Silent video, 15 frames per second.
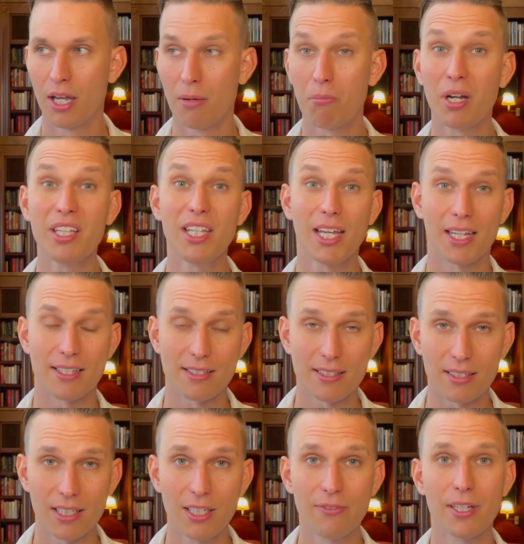But yes,
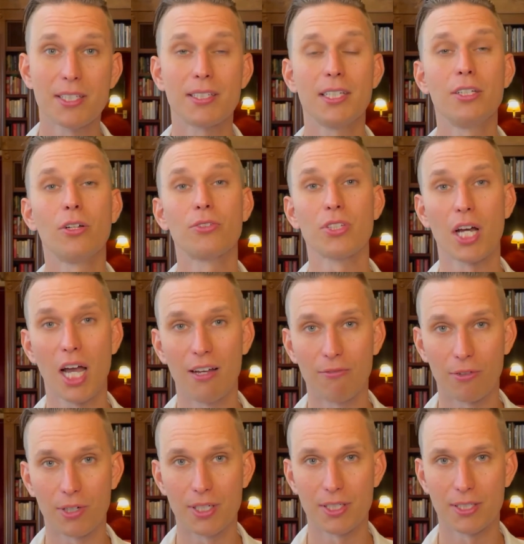investing your time,
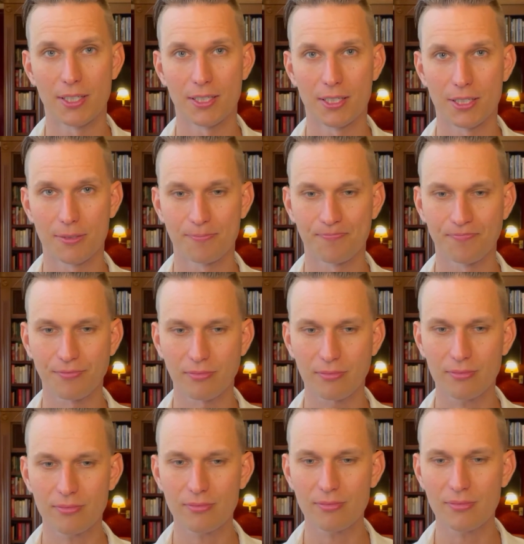for instance.
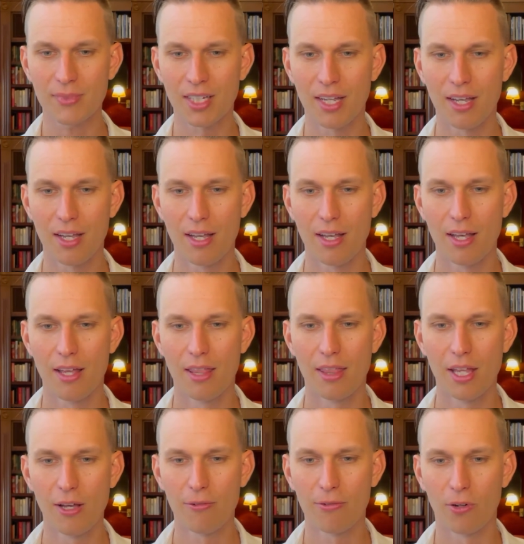
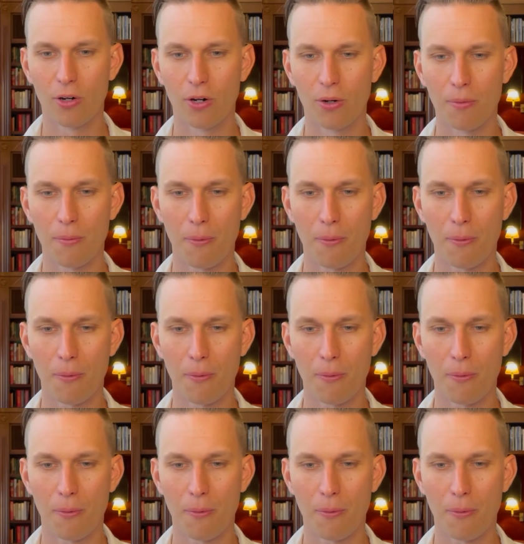Therefore,